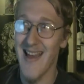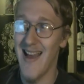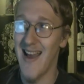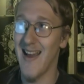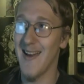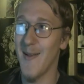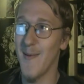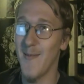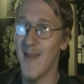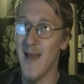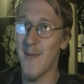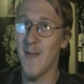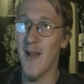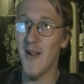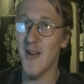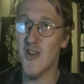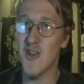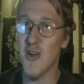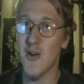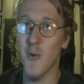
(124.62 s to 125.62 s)
I'm
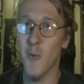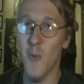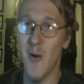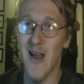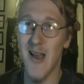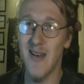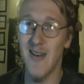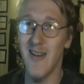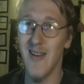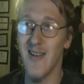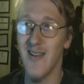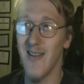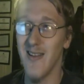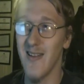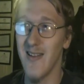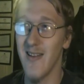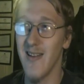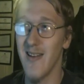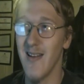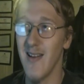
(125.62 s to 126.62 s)
not sure when,
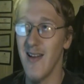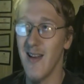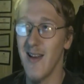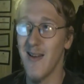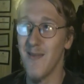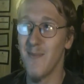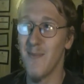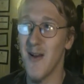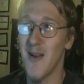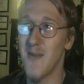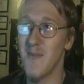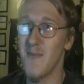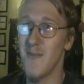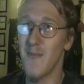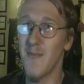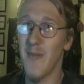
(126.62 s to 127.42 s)
but